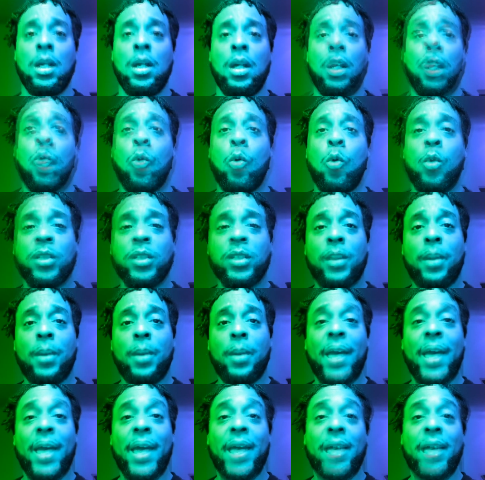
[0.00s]
What's up,
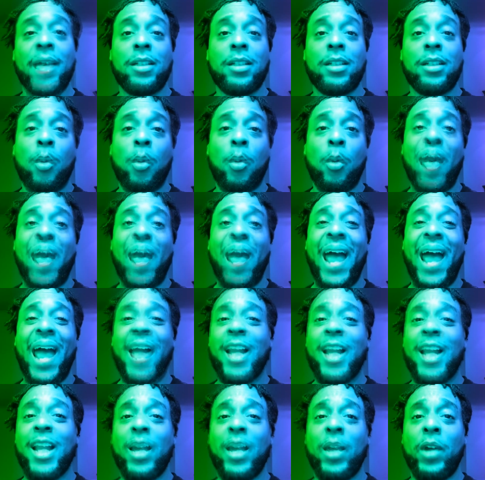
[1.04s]
man? It's your boy
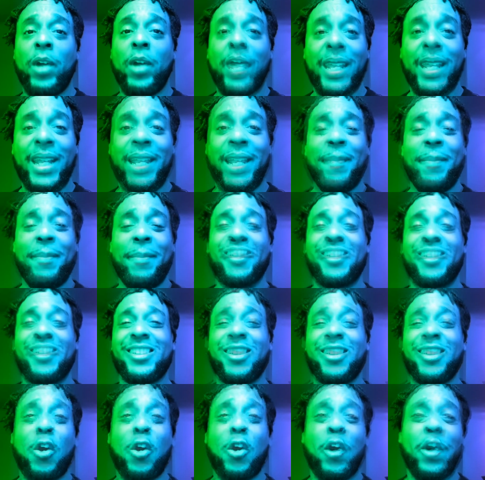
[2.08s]
Allan and I've been
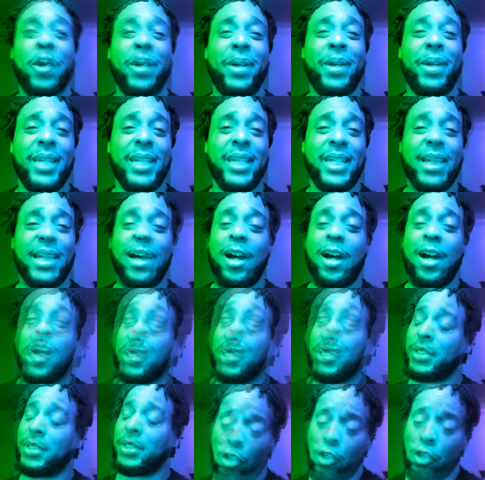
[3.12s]
so busy, y'all.
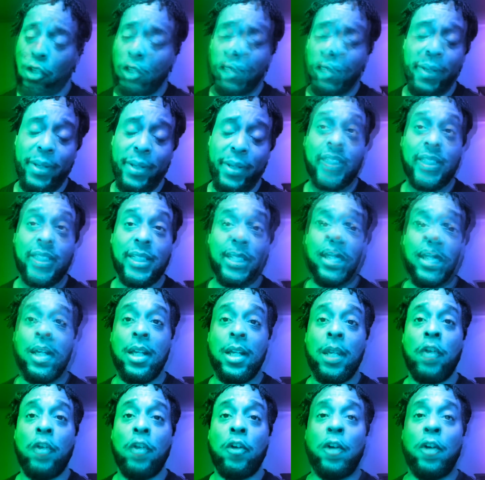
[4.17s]
Been so busy
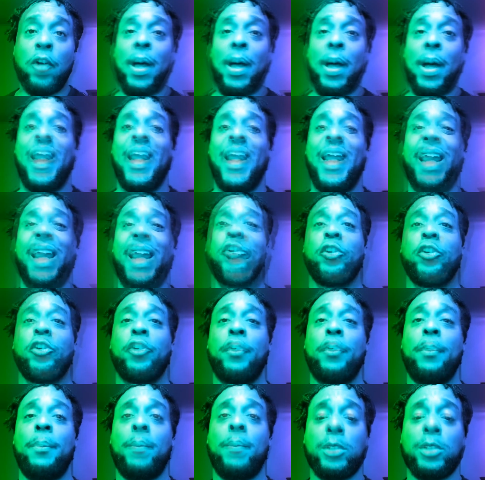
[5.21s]
for all my Patreon
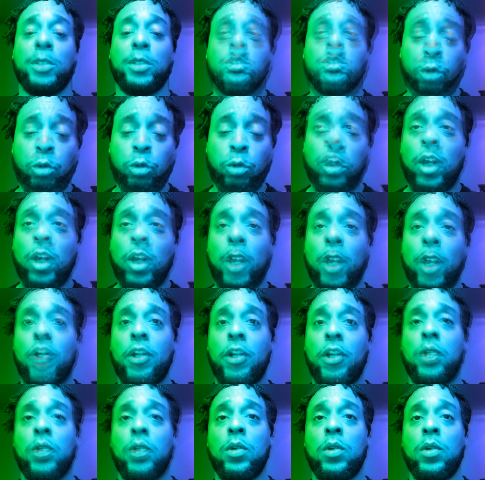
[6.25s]
members. So this is what we're gonna
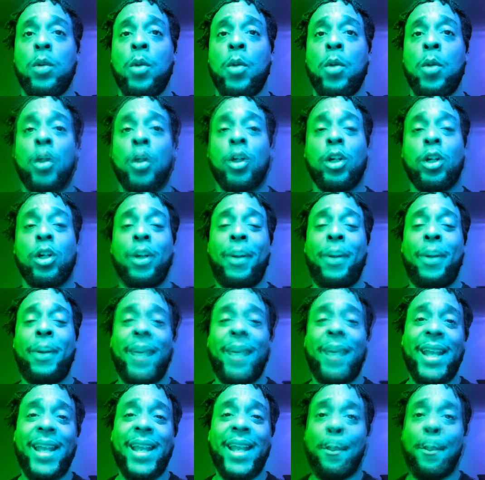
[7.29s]
do. We're gonna
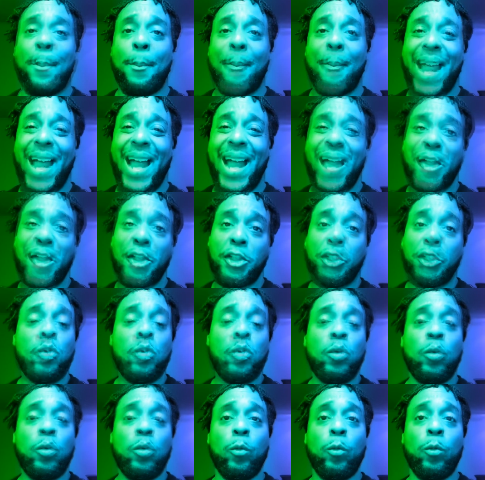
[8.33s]
combine combine two
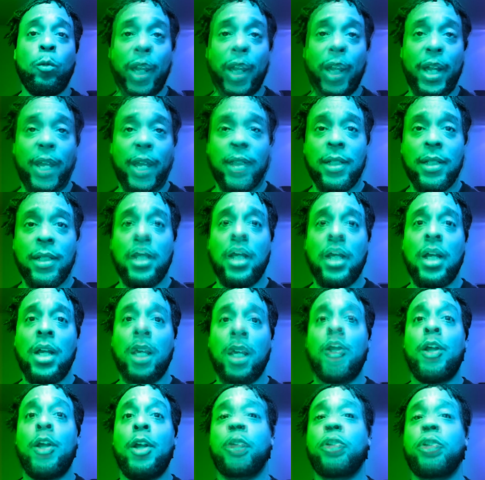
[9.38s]
and one.
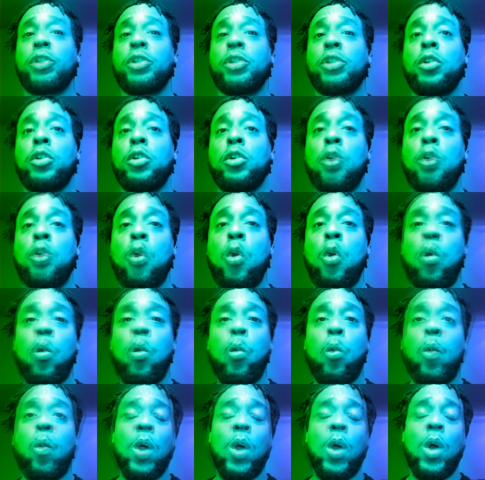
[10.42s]
Those of you
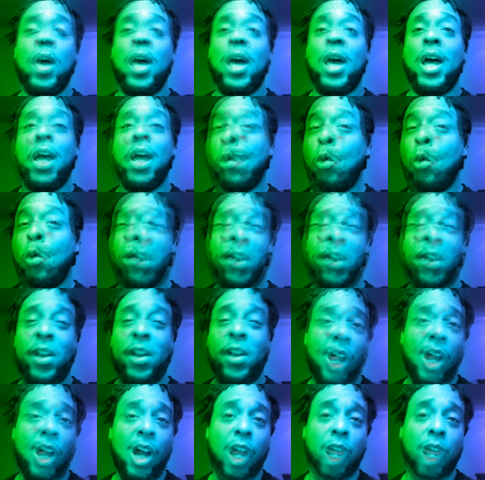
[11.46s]
who who want a
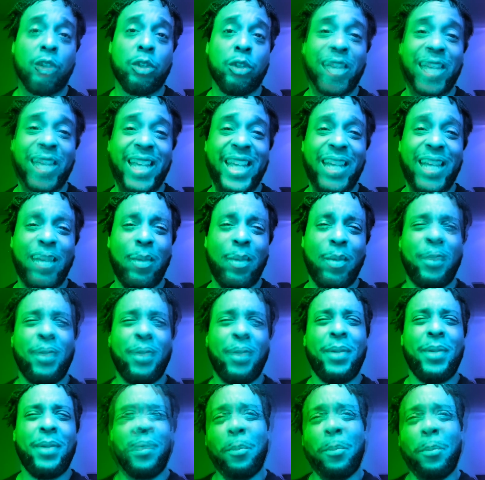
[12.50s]
consultation with me,
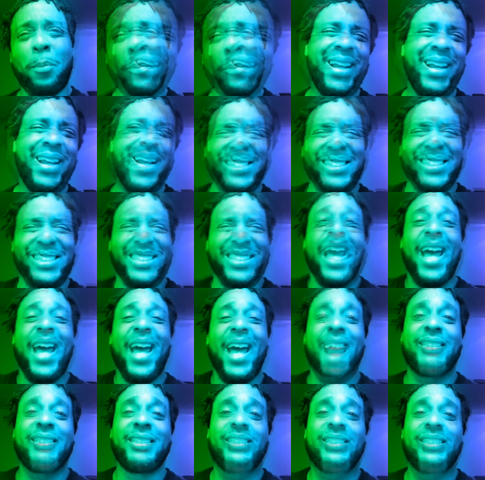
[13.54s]
but your money is kind
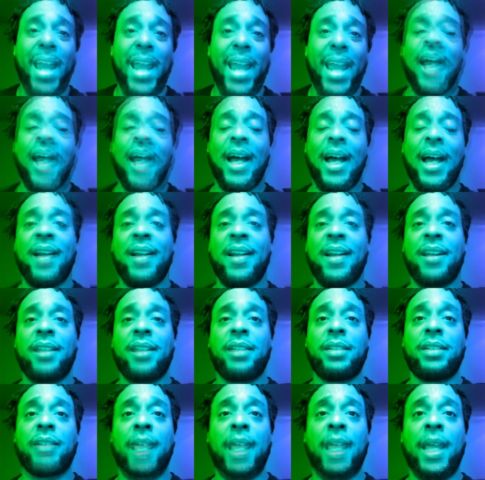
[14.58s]
of tight. I
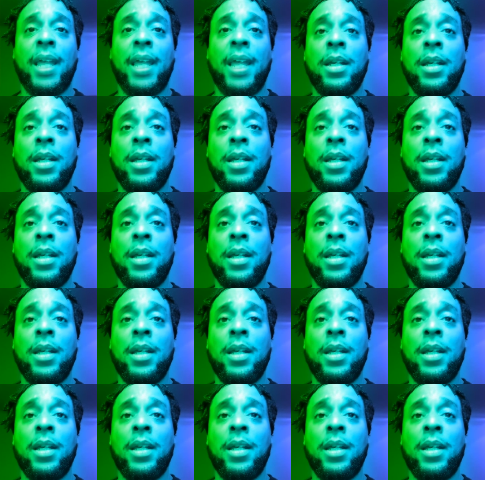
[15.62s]
understand.